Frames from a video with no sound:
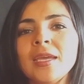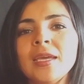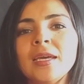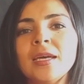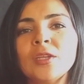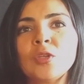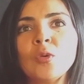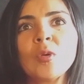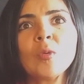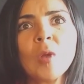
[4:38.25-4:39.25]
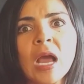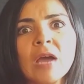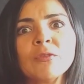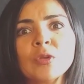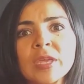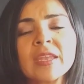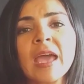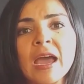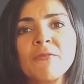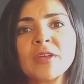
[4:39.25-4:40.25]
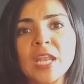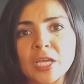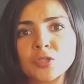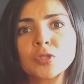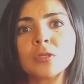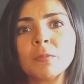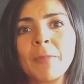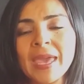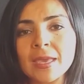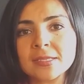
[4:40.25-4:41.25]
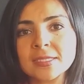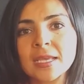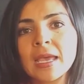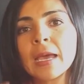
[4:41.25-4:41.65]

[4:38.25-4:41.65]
and you can have a natural pace.